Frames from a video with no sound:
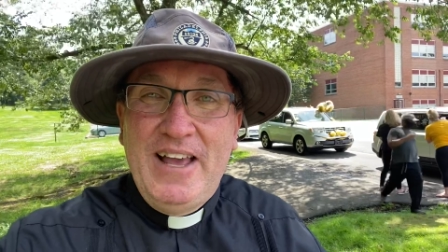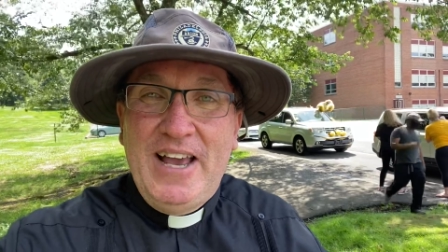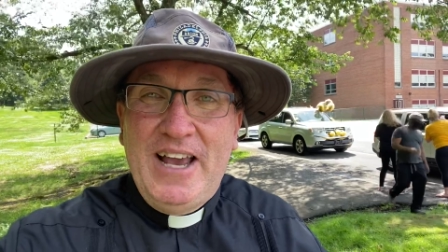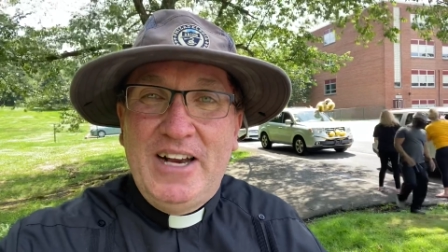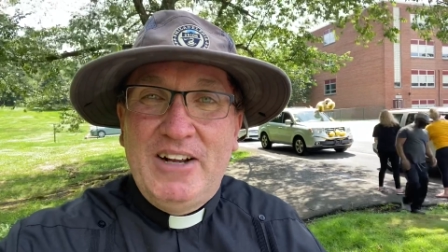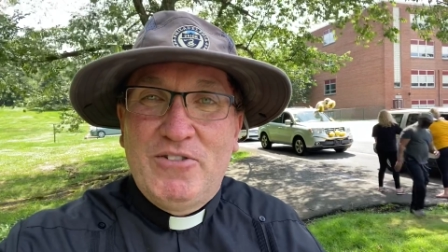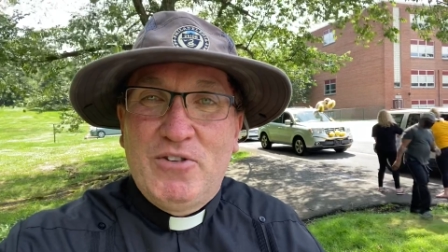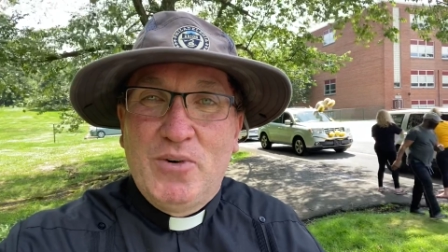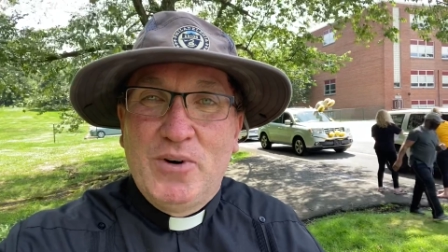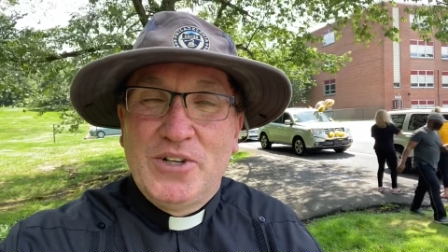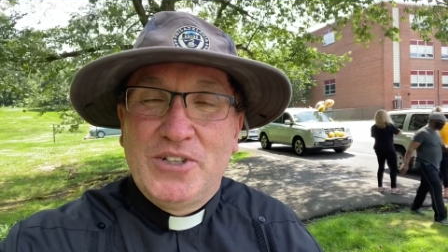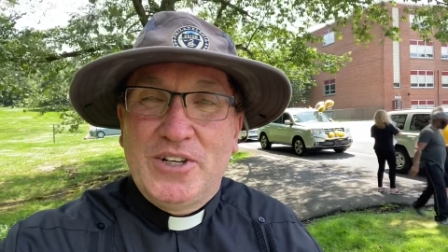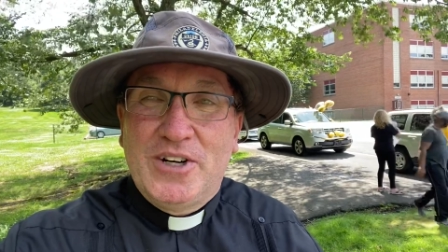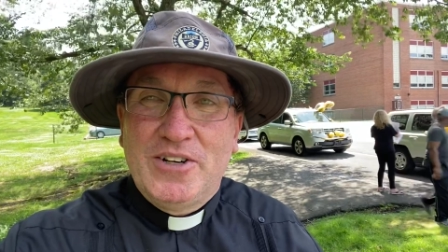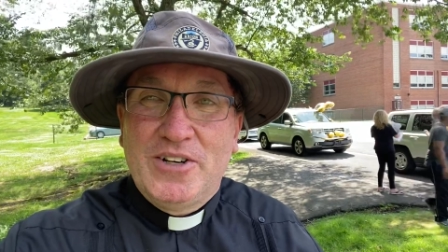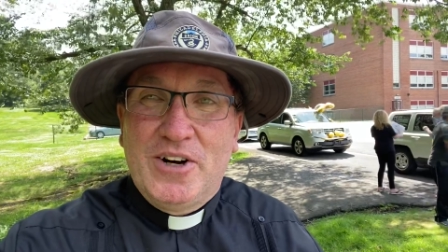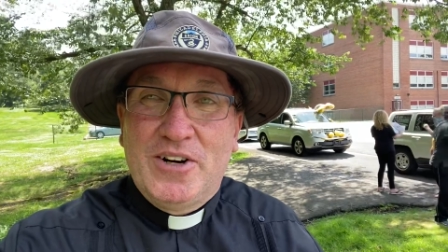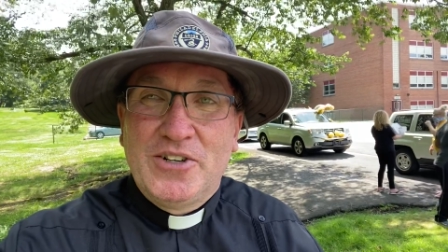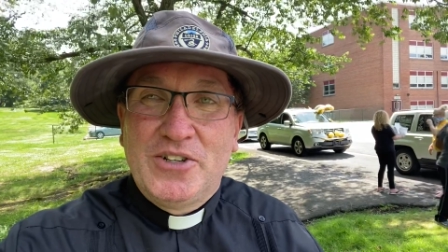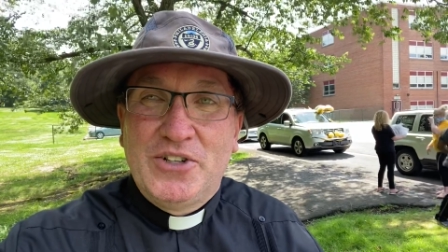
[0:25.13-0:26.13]
and of course
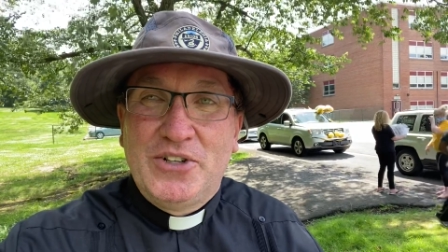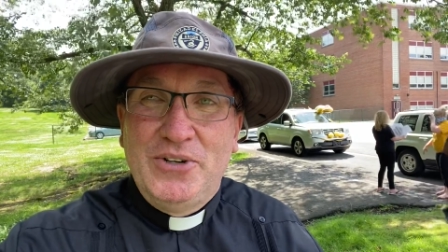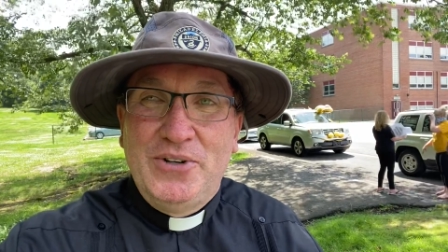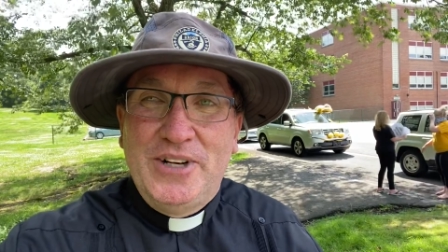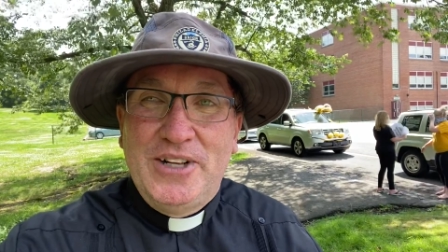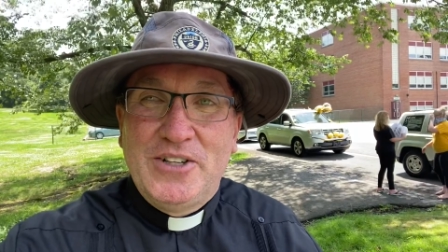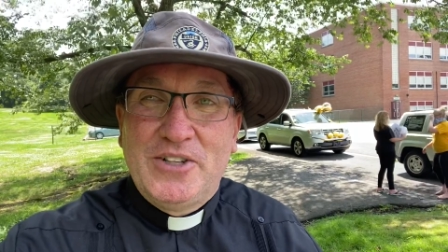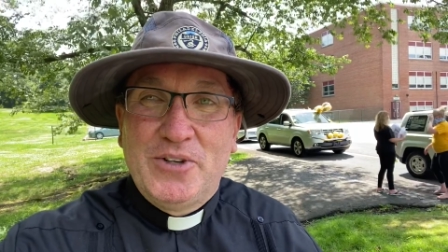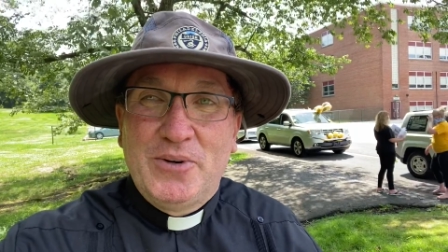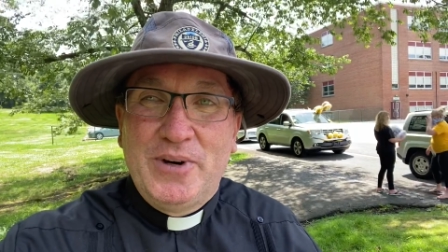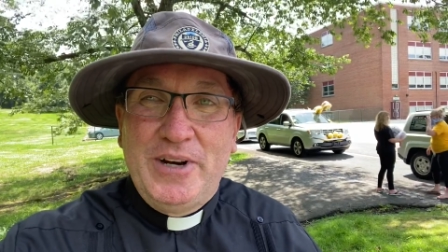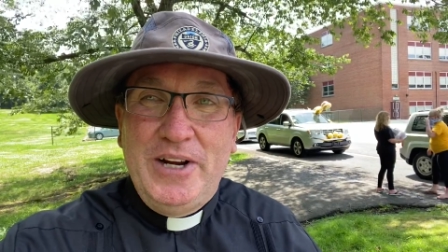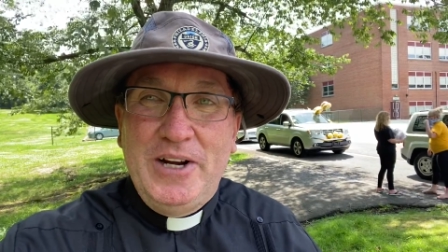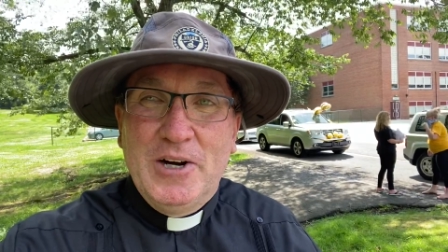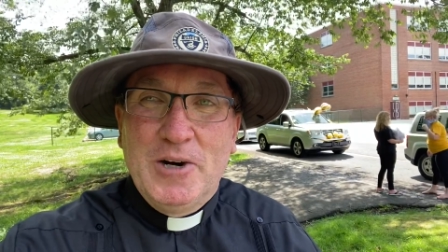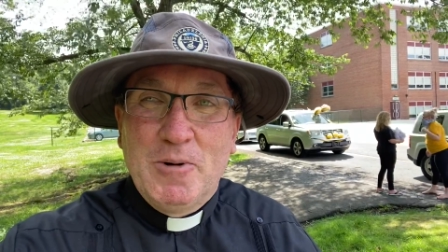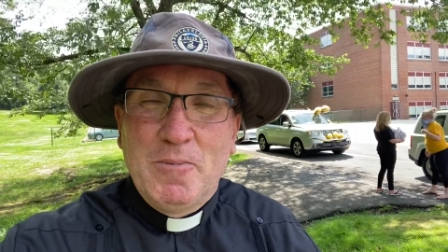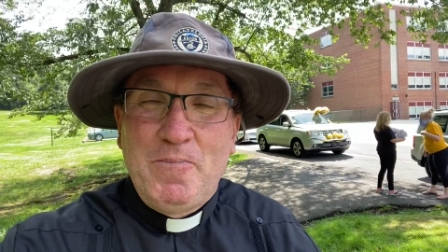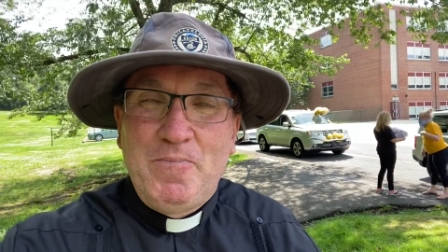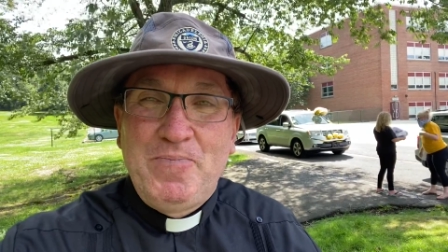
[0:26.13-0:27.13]
our, our students who are
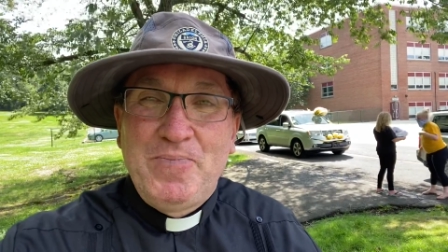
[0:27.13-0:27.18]
here.